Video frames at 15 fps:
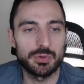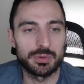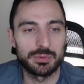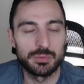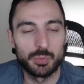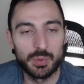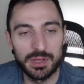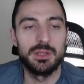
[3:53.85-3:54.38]

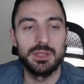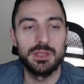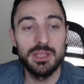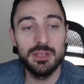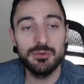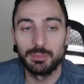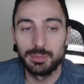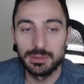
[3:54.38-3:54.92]
Well,
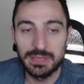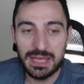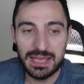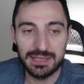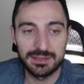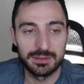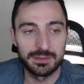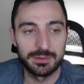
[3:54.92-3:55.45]
if black
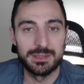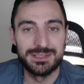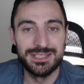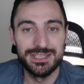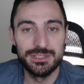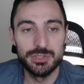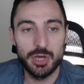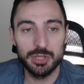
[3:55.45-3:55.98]
did
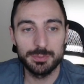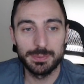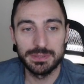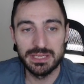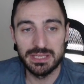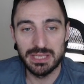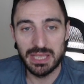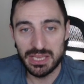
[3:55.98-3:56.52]
not play
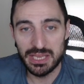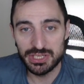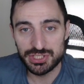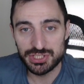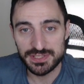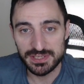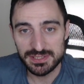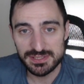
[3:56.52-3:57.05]

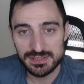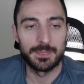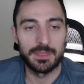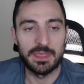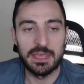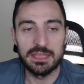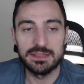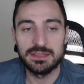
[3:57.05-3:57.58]
h6
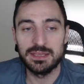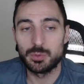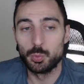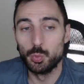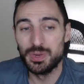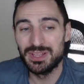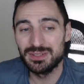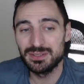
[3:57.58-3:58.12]
and they're
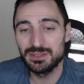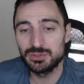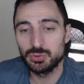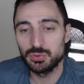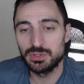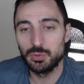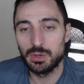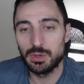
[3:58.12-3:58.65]
willing to
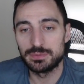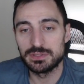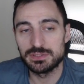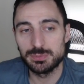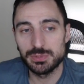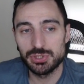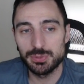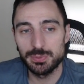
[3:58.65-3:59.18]
give up this
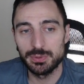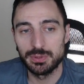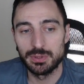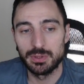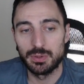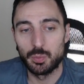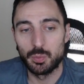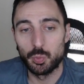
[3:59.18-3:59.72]
bishop,
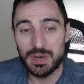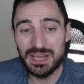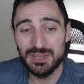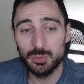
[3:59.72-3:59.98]
white